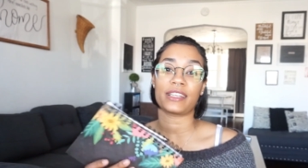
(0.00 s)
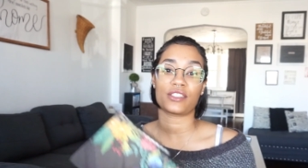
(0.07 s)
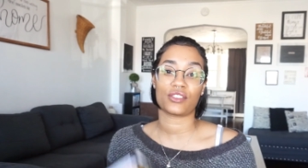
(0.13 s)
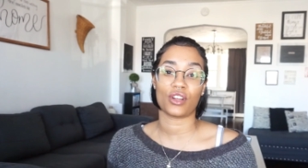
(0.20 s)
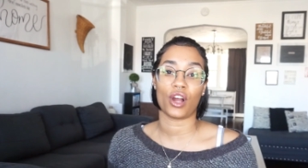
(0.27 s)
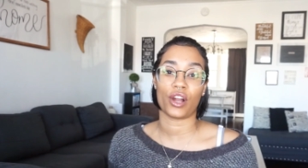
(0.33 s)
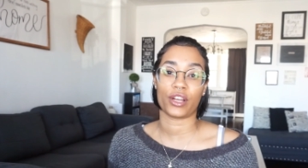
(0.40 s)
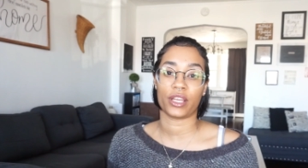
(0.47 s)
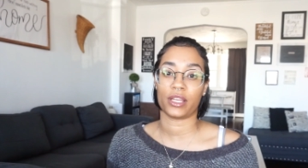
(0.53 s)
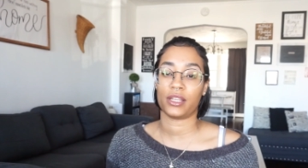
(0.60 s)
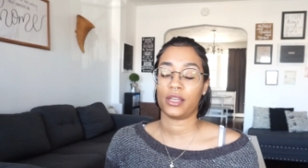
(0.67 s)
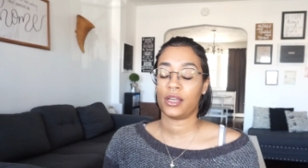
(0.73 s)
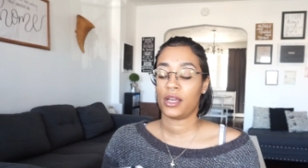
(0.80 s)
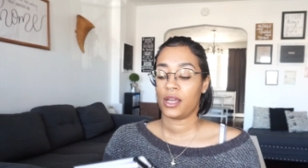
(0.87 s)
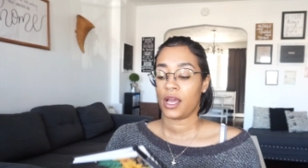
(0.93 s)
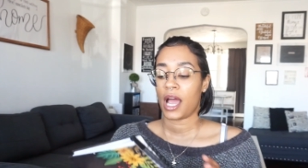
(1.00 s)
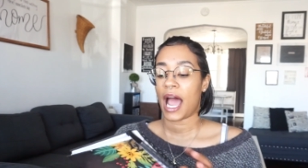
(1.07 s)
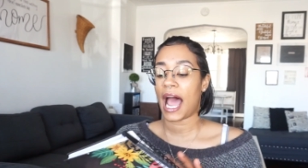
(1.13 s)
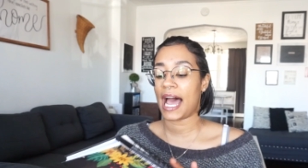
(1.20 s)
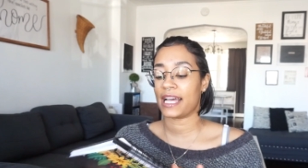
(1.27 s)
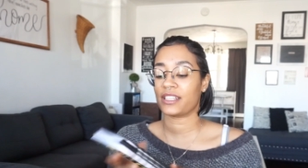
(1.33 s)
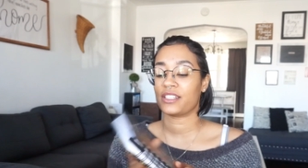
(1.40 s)
started,
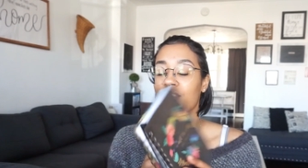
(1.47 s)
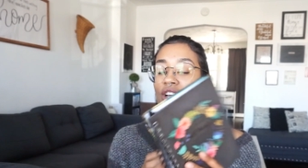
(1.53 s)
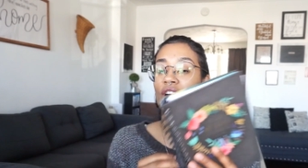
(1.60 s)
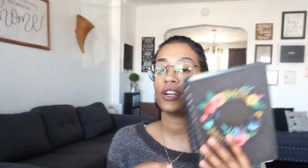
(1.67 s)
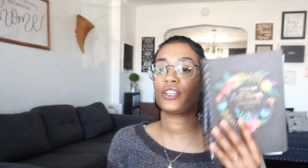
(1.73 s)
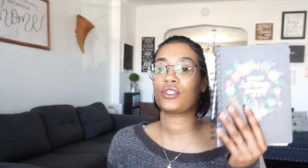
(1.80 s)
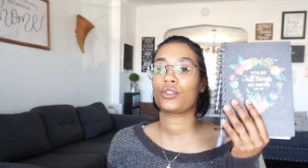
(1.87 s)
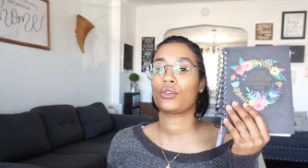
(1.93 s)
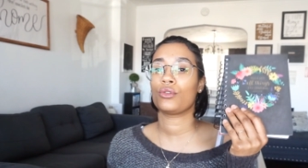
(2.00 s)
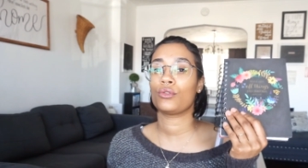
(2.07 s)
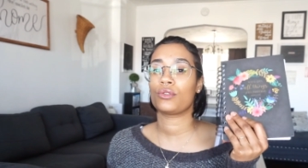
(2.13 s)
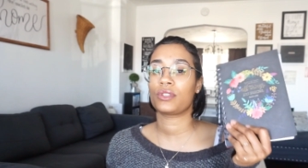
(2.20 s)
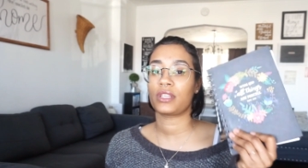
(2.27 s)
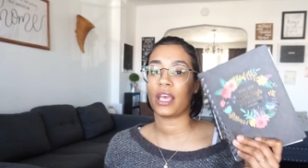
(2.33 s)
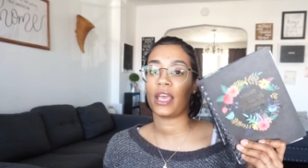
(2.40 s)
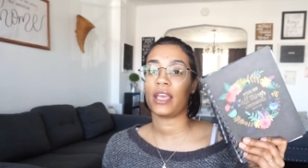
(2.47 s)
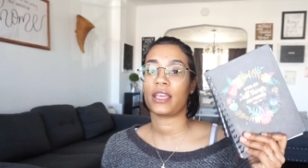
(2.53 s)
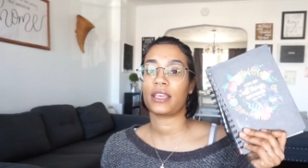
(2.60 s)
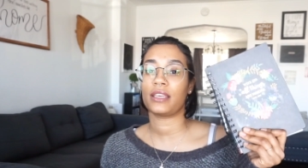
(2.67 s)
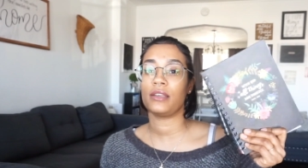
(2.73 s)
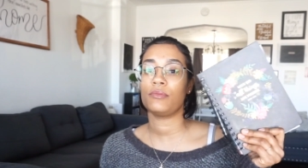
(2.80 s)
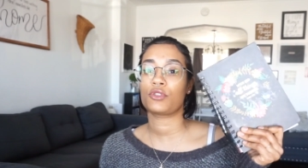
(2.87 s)
I started to take
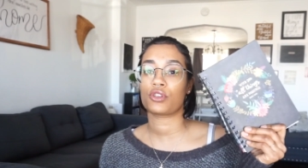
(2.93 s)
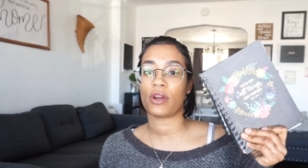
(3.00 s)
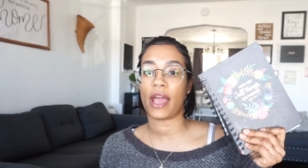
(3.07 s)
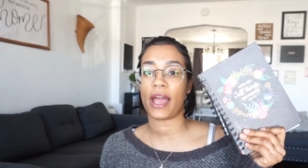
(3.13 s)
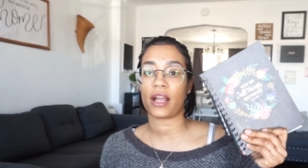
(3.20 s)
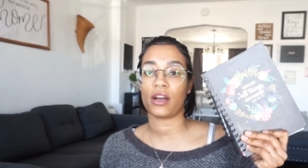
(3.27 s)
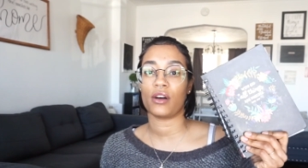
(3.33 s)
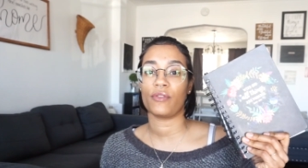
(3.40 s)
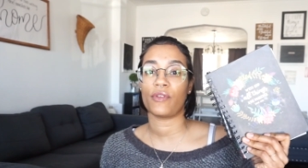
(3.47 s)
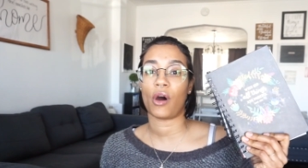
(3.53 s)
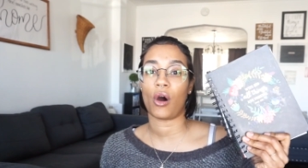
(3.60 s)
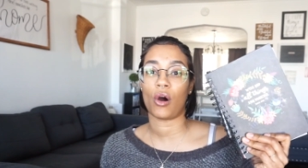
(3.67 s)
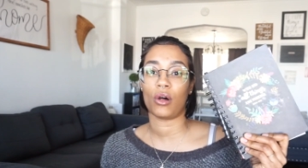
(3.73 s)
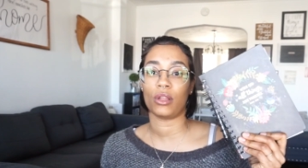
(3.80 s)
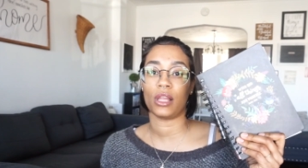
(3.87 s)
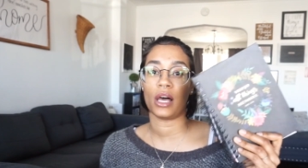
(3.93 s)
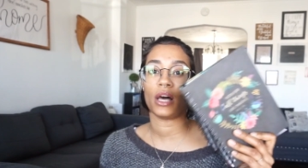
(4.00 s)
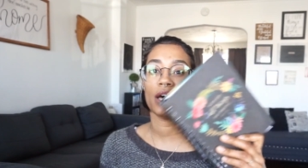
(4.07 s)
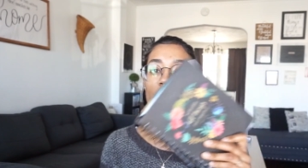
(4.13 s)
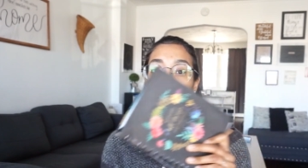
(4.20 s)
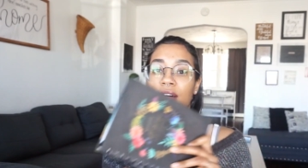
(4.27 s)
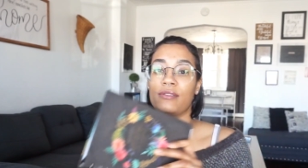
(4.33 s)
keep track of all
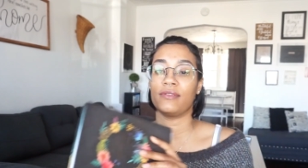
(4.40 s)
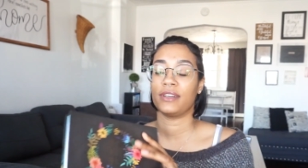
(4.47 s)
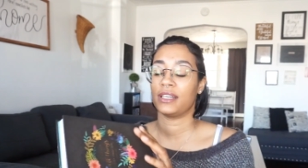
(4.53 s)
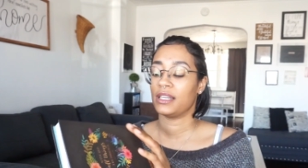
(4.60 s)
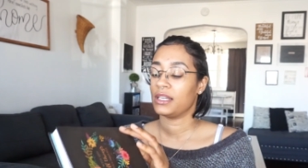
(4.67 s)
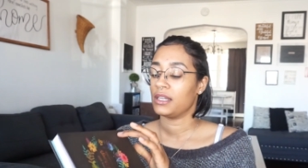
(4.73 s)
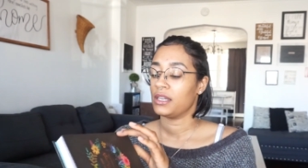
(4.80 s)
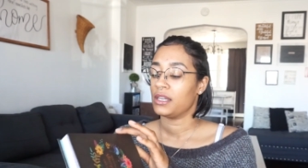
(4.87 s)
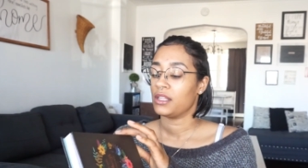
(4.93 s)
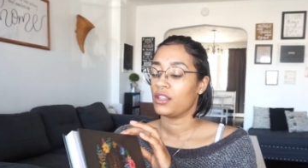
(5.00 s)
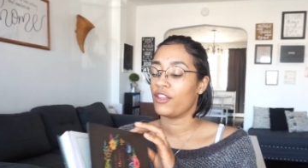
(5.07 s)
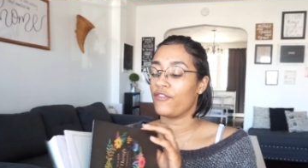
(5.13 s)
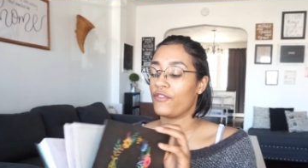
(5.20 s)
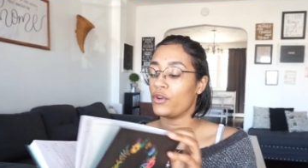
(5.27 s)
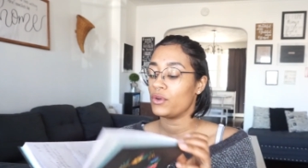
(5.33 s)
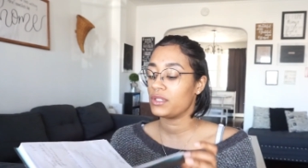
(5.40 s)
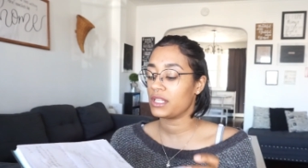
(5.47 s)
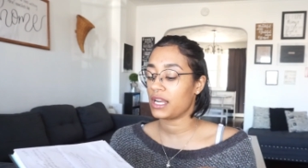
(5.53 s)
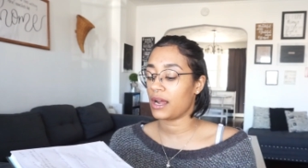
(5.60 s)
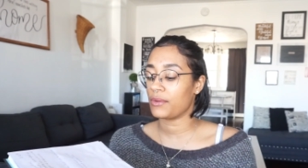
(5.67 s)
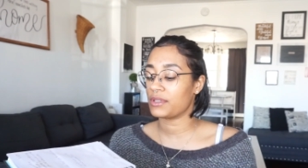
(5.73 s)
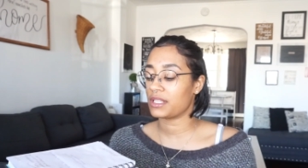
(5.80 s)
of the foods that
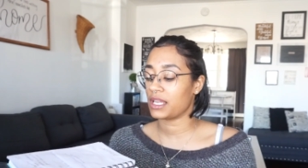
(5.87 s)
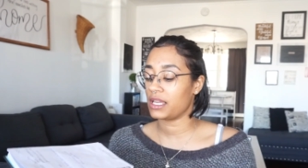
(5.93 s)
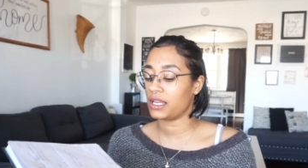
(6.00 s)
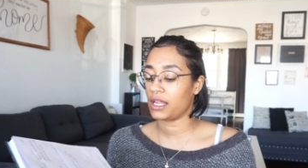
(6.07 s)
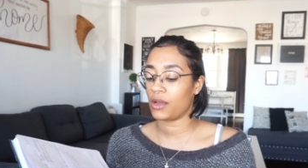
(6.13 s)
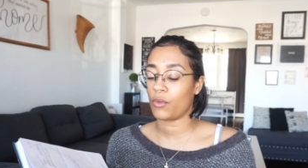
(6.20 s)
I was eating